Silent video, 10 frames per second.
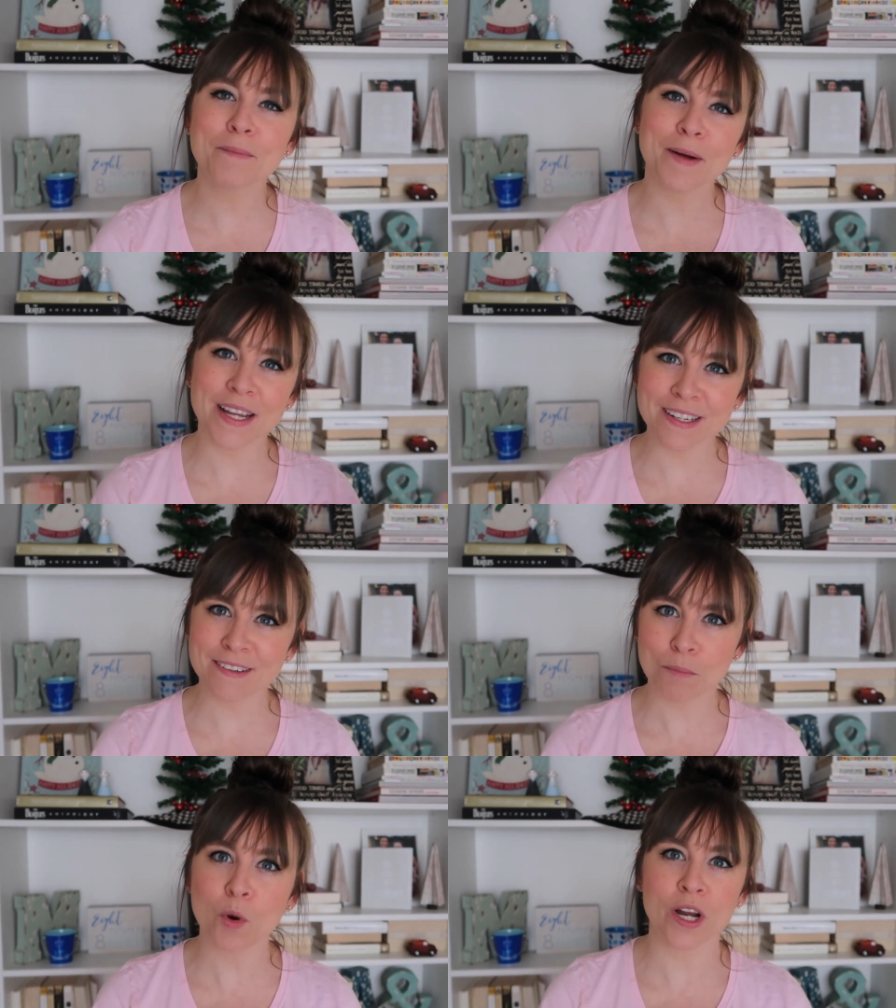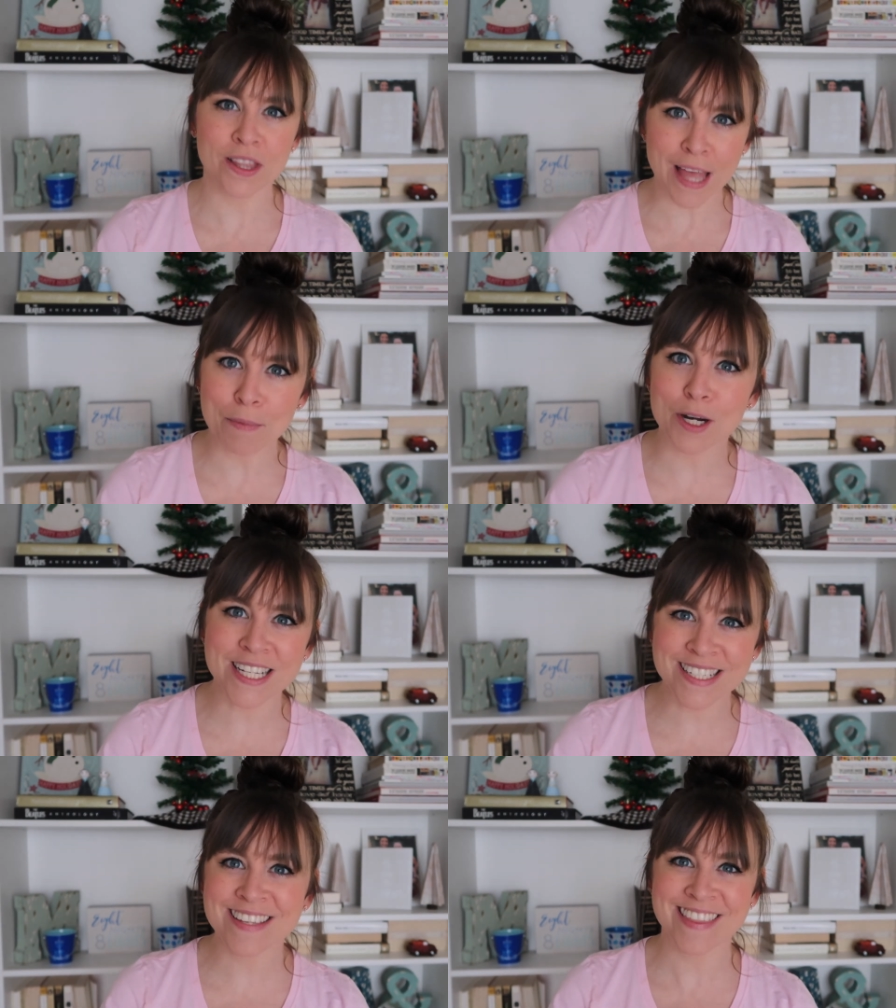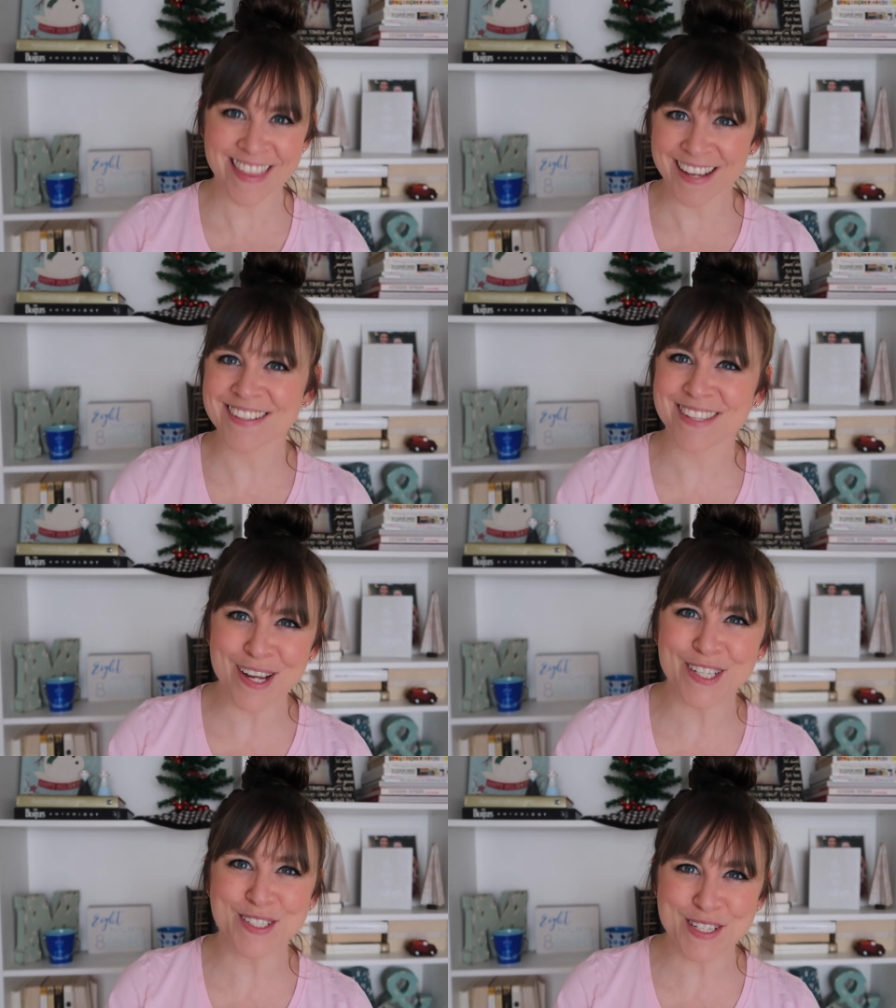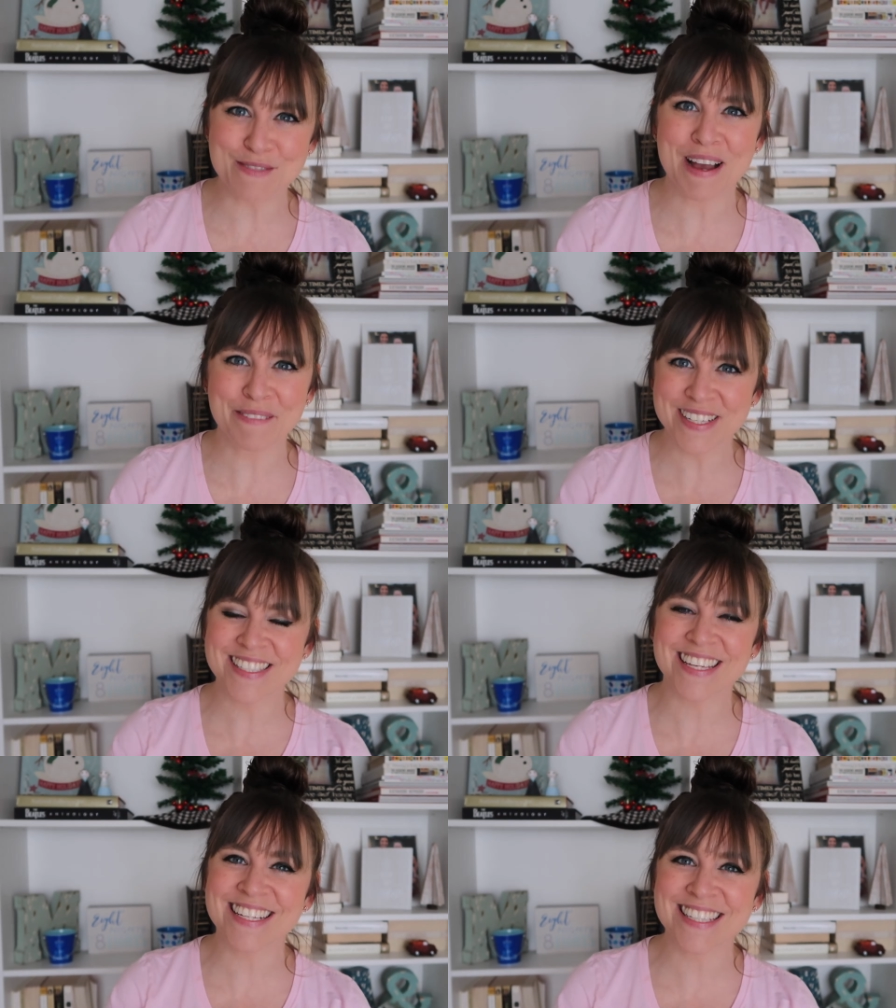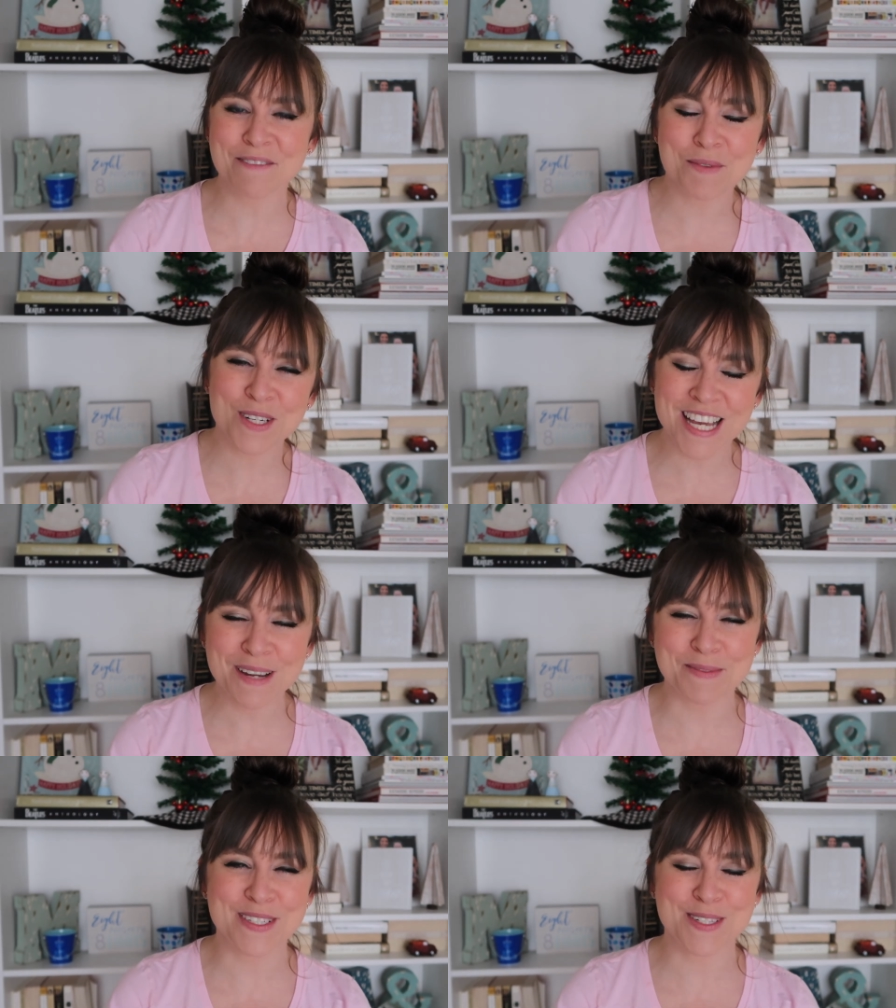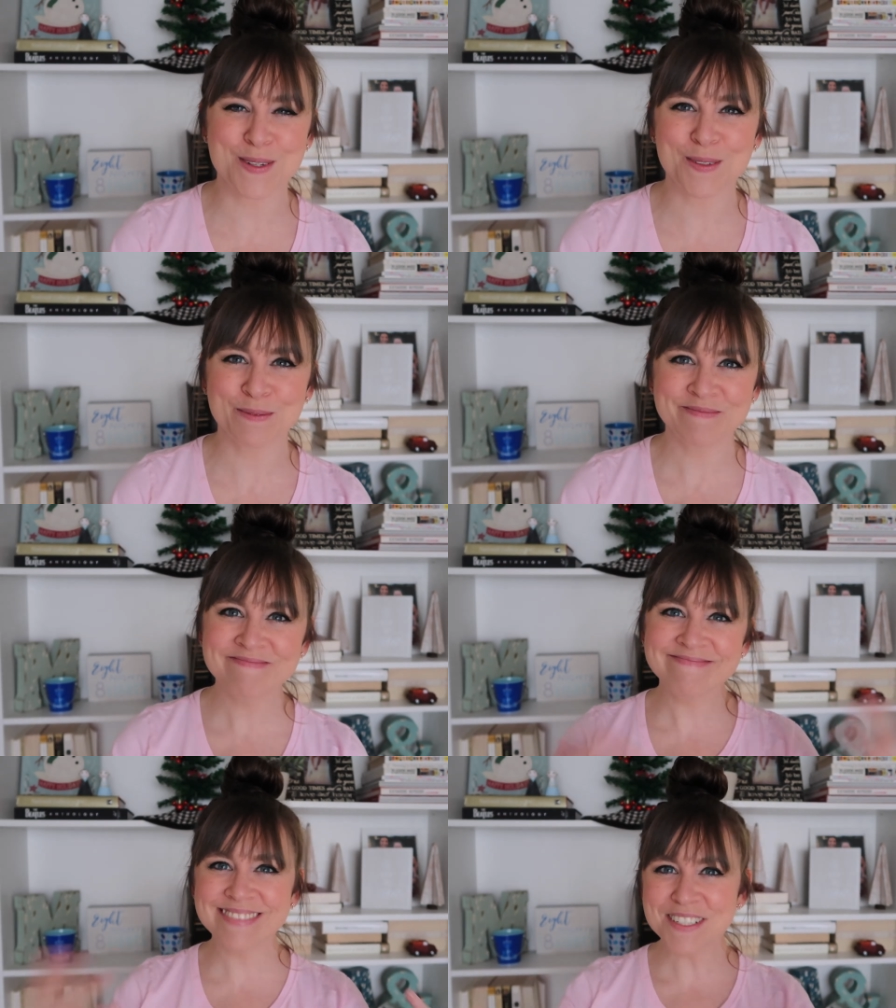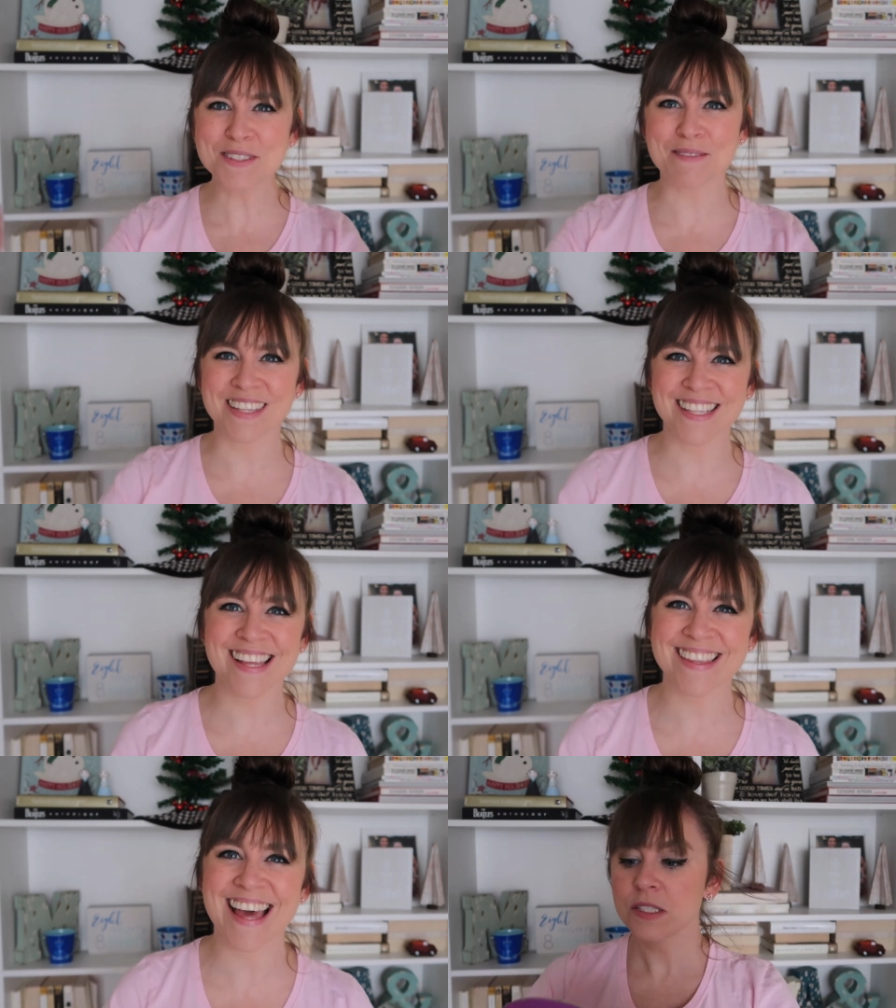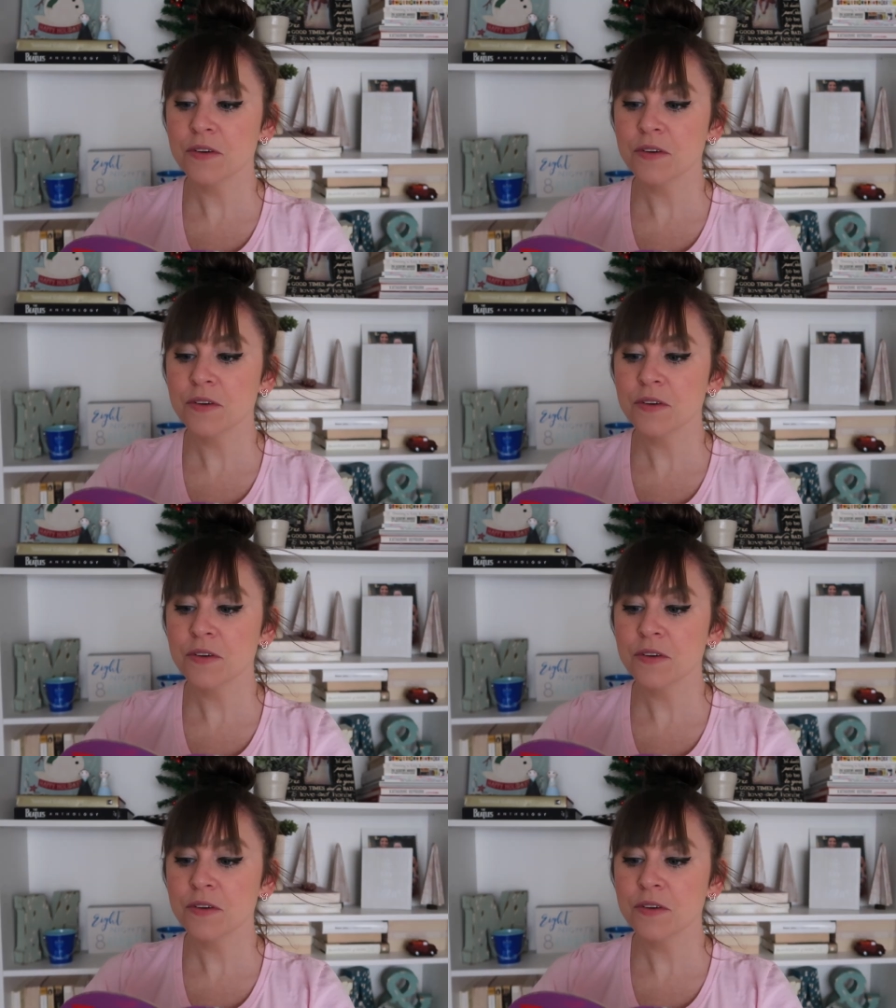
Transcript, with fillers: but more elaborate things on YouTube, obviously, because I have more time to do something like that.